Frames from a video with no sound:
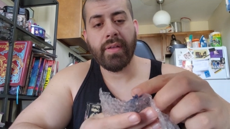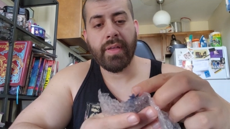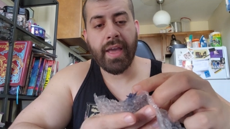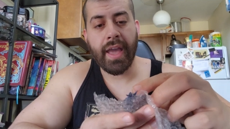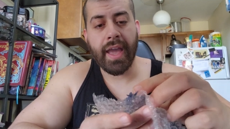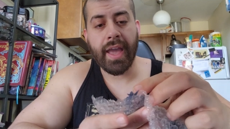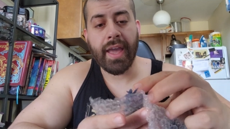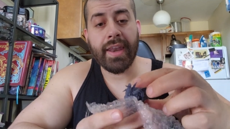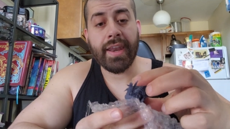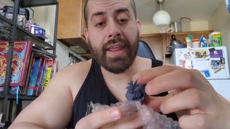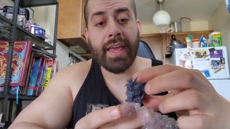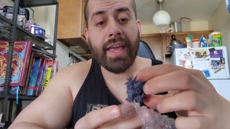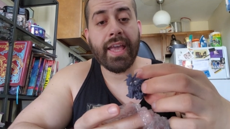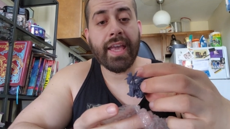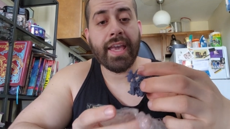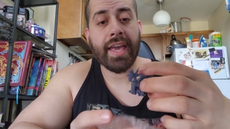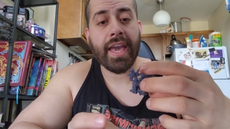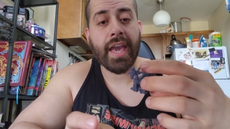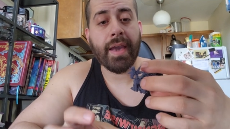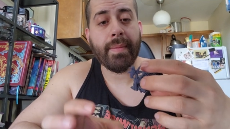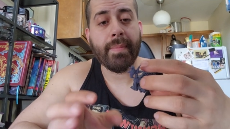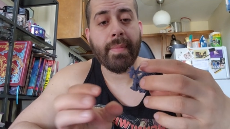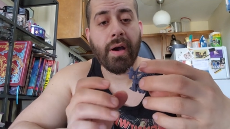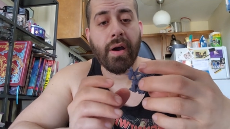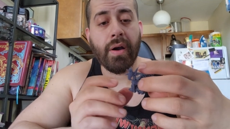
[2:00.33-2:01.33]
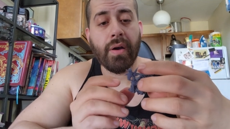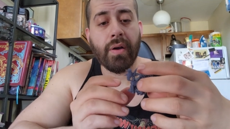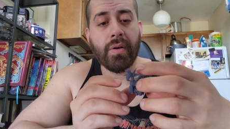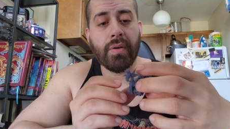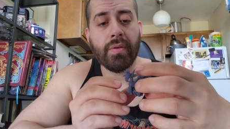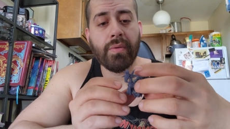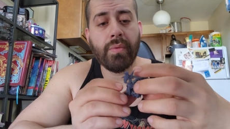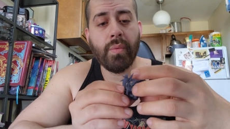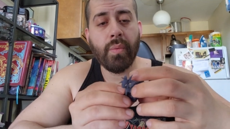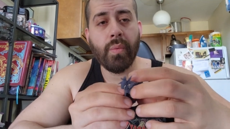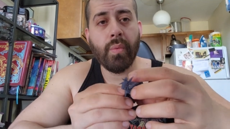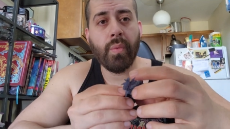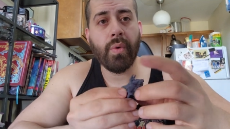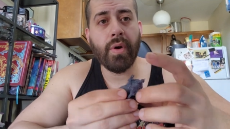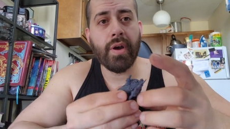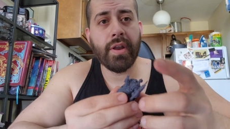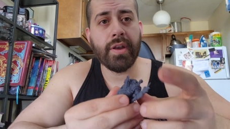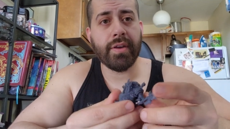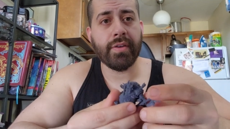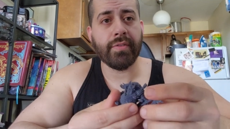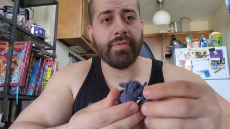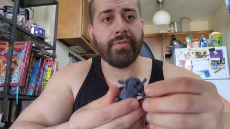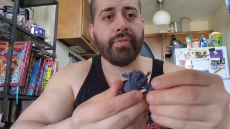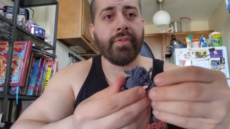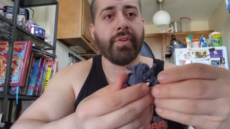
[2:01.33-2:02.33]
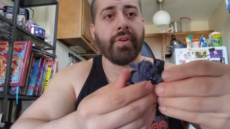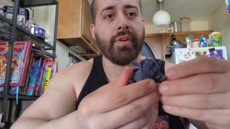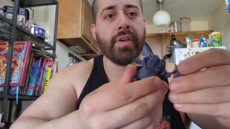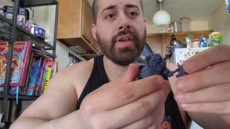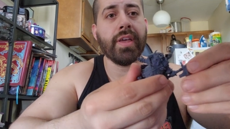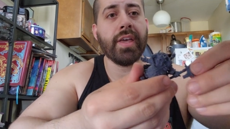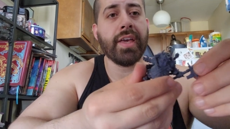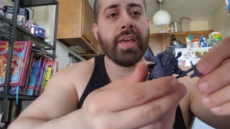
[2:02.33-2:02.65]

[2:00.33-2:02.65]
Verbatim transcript: And it came out wonderful.